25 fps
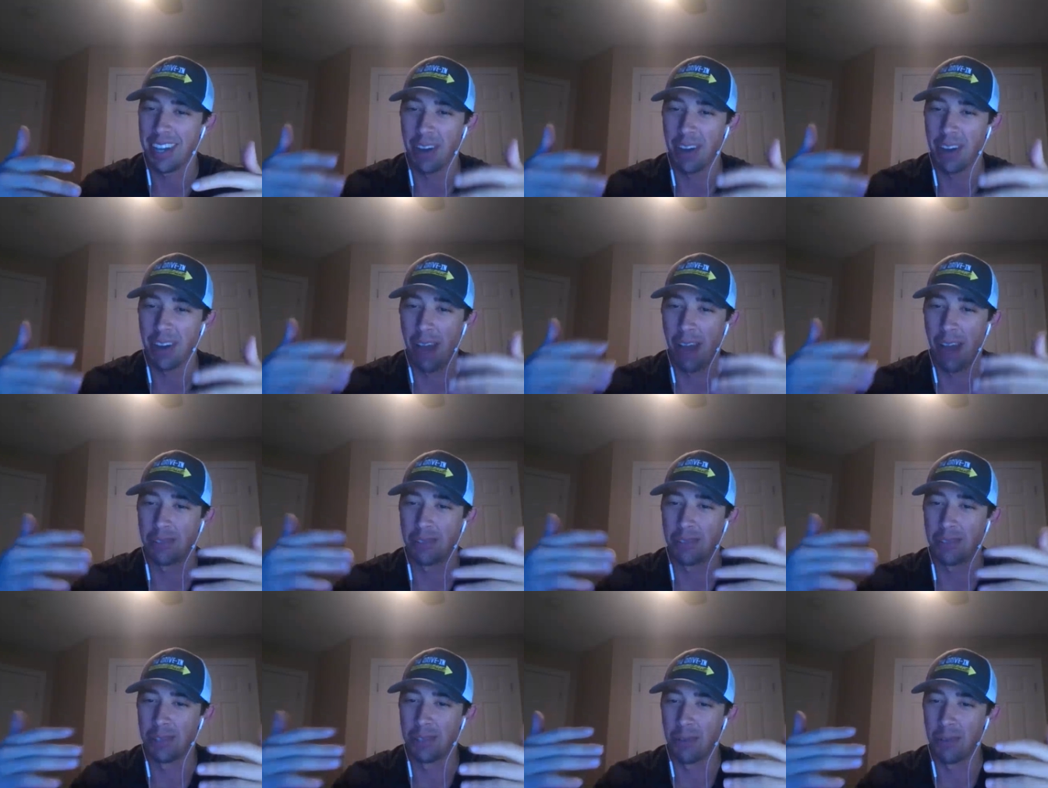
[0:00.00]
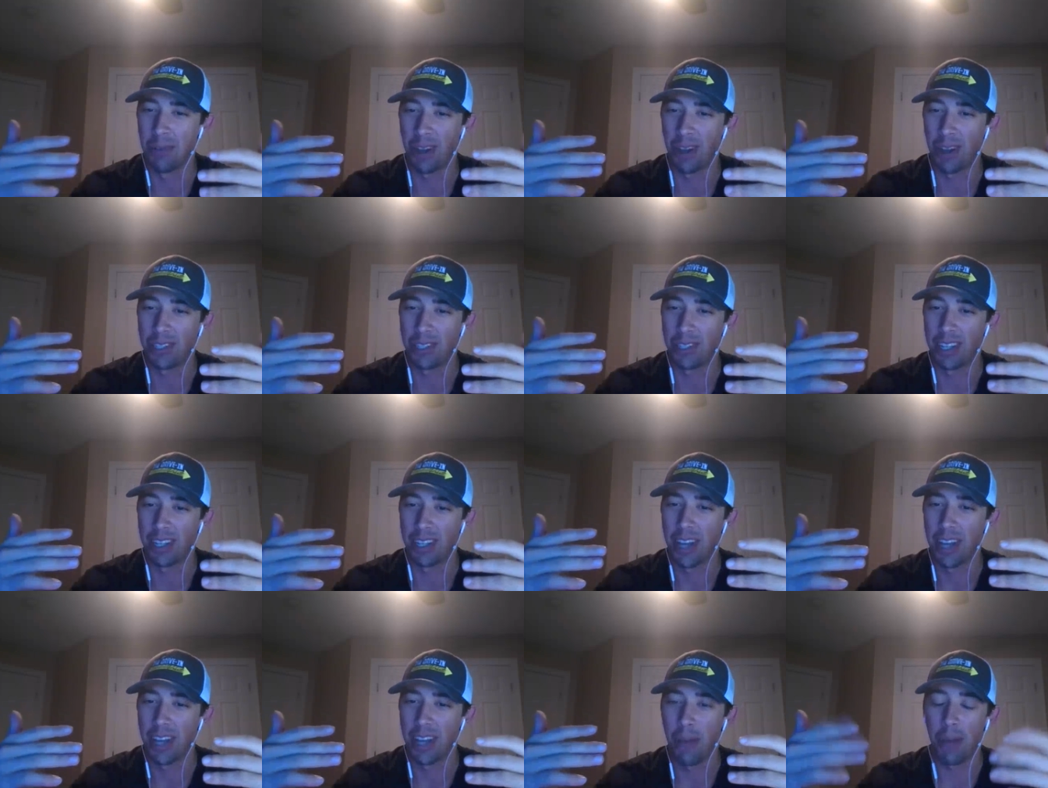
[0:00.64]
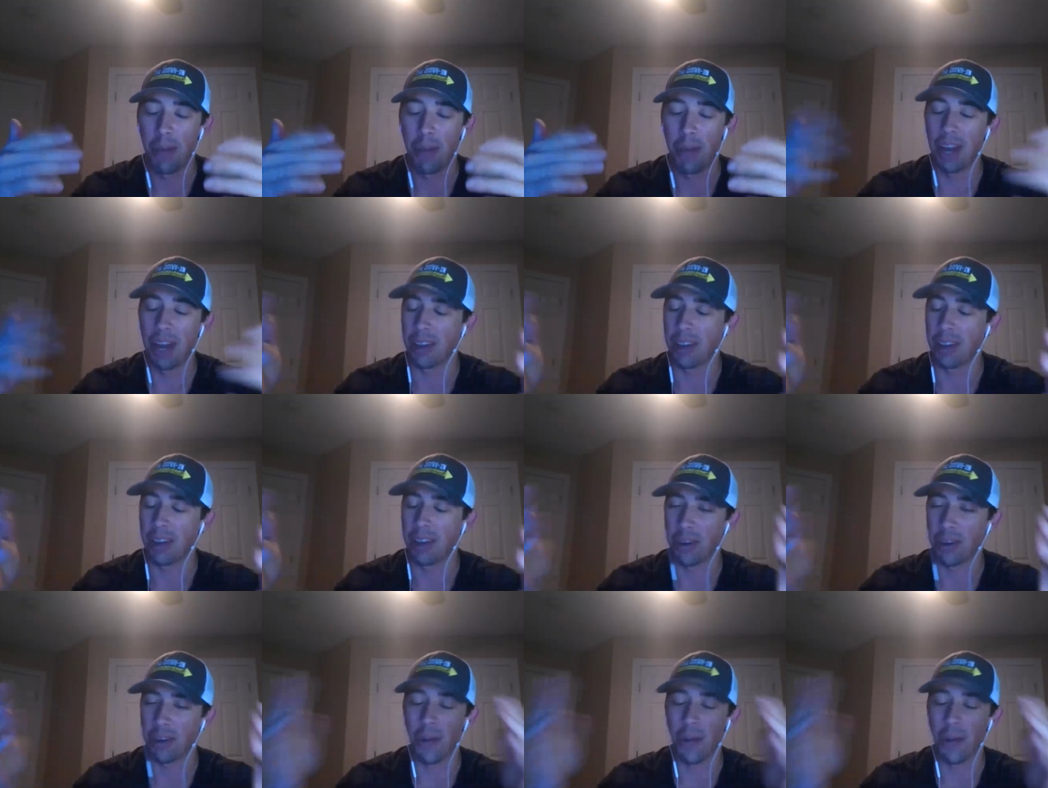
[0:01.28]
after you watch it. But a
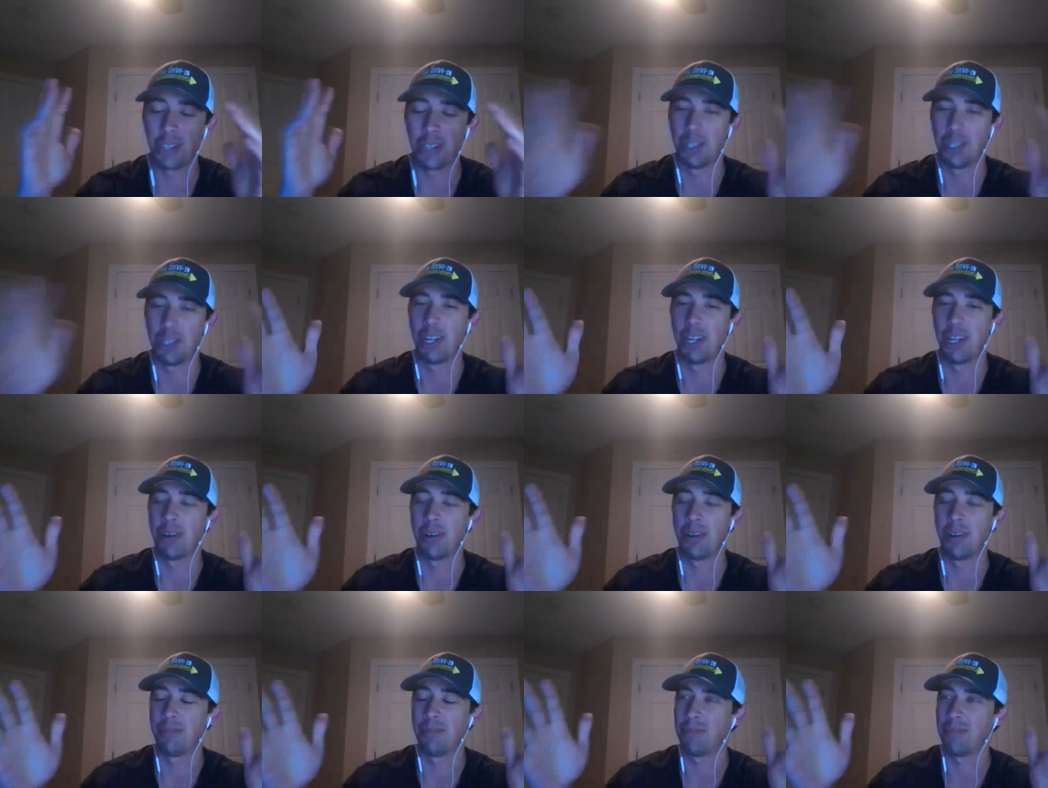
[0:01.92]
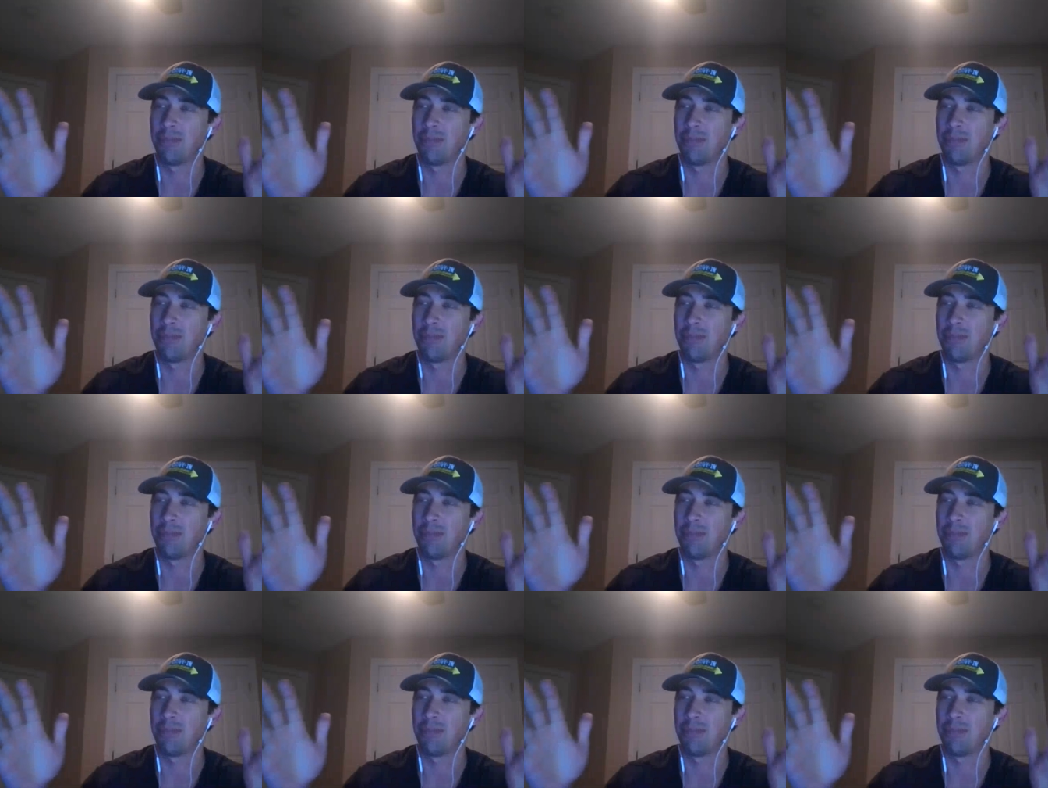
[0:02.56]
uh, question here.